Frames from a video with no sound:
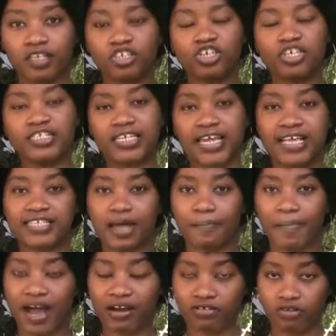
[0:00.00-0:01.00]
just to get a
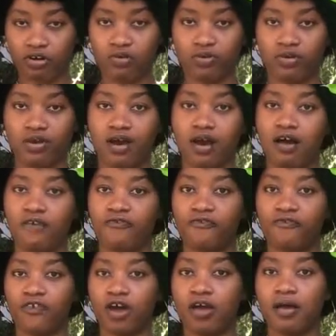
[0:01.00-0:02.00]
background
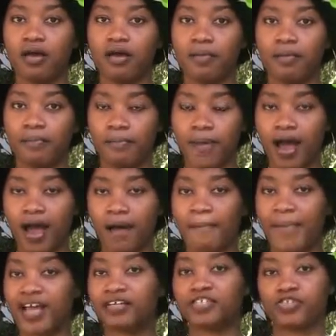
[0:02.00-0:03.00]
of
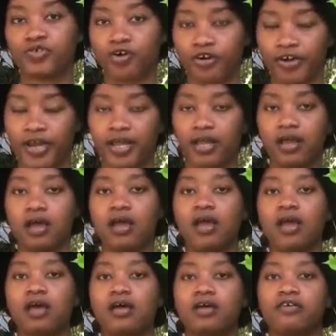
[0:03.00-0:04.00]
my story.
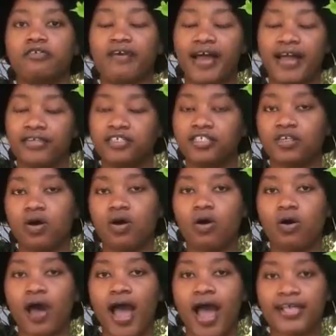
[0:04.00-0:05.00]
Right,
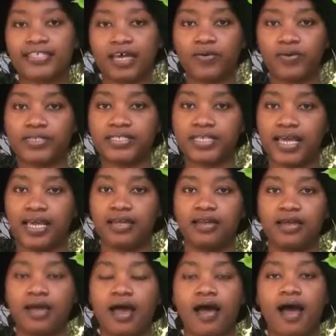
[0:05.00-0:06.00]
so as I was
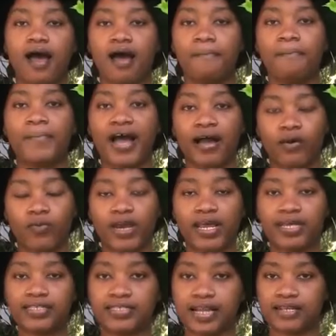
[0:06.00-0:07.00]
saying, back when
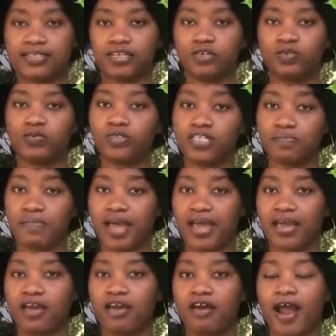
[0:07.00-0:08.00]
I started losing
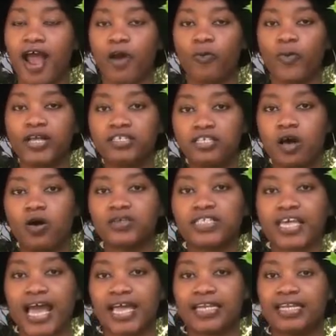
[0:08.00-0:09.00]
my hair, I went
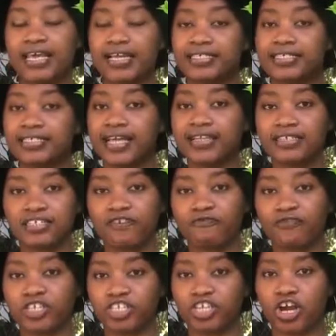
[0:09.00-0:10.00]
out, I did
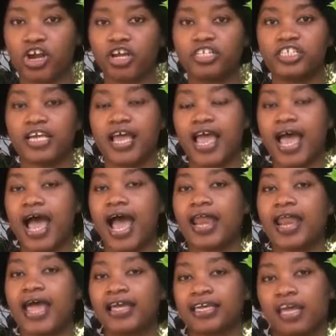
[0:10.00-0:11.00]
extensive research,
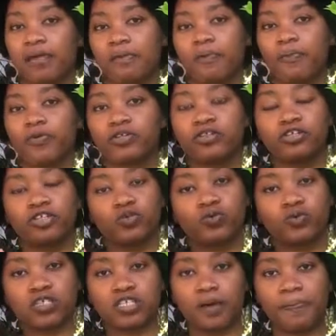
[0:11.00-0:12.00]
and I came up with
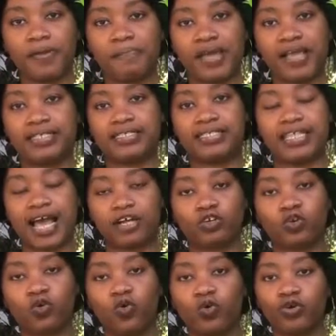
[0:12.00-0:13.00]
two supplements
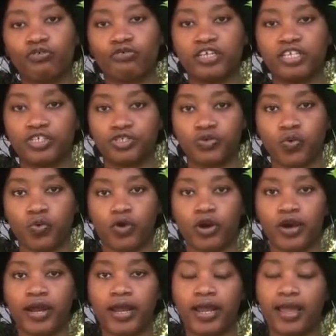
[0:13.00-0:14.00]
that could
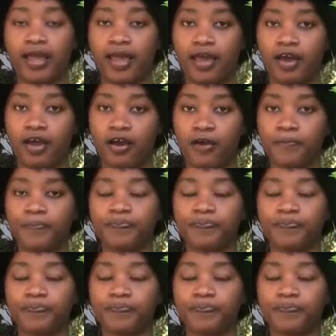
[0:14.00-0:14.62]
restore hair,